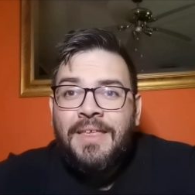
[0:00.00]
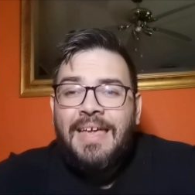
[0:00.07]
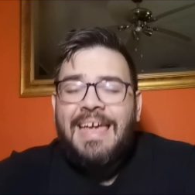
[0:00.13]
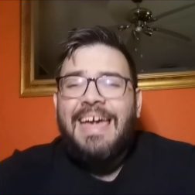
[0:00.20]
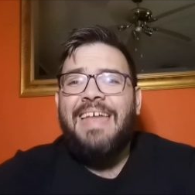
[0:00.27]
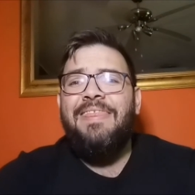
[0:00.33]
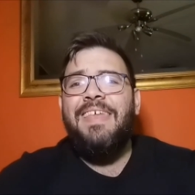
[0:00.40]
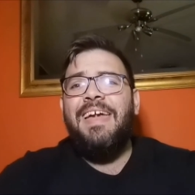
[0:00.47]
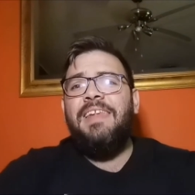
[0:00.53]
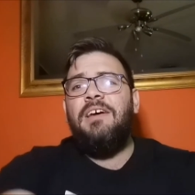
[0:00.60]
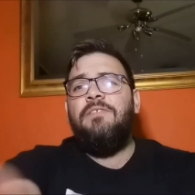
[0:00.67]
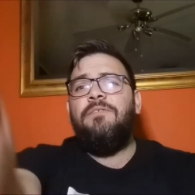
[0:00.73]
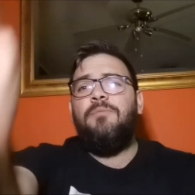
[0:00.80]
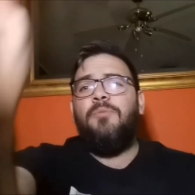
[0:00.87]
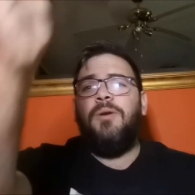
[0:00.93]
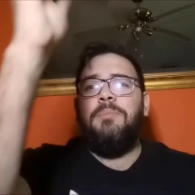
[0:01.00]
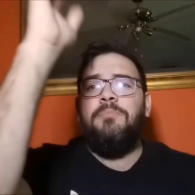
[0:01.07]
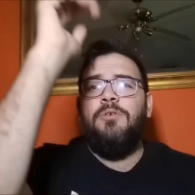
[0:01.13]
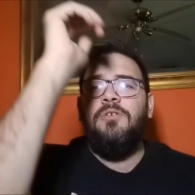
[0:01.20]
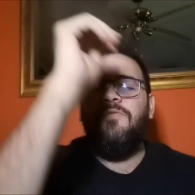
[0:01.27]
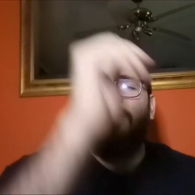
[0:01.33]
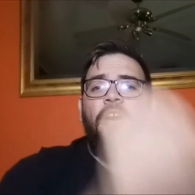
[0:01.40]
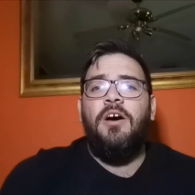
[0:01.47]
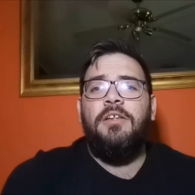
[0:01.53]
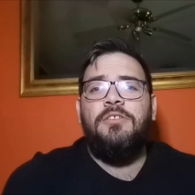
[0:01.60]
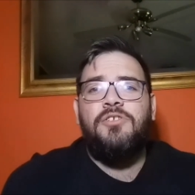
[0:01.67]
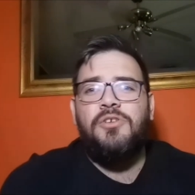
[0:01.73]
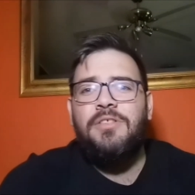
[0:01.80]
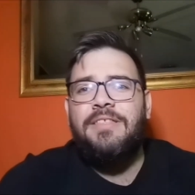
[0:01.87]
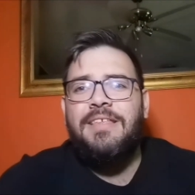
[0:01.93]
And then we move on
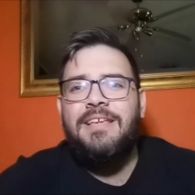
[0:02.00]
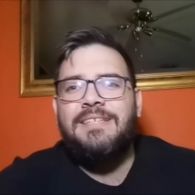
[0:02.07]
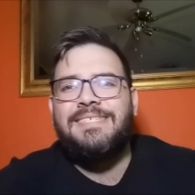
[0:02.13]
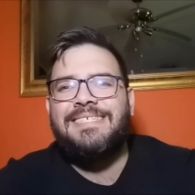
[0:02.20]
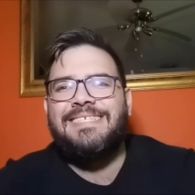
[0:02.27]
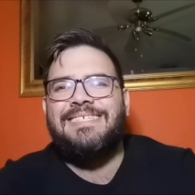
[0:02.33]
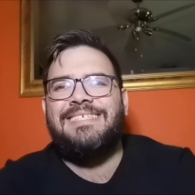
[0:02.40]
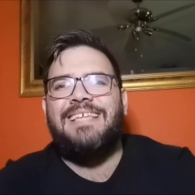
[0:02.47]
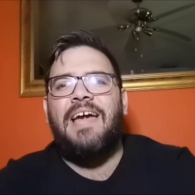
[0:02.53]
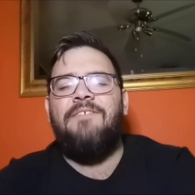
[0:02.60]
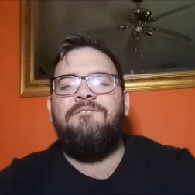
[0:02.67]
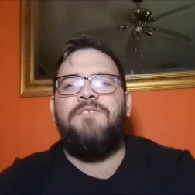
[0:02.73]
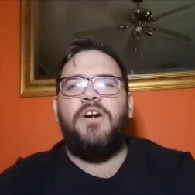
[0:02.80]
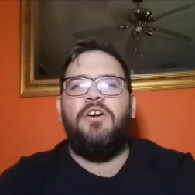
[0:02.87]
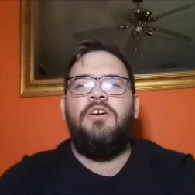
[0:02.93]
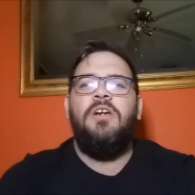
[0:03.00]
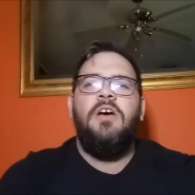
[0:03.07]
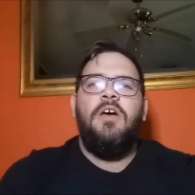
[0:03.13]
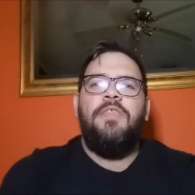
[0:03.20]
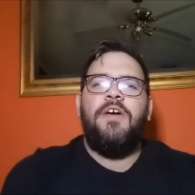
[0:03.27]
to the Cypher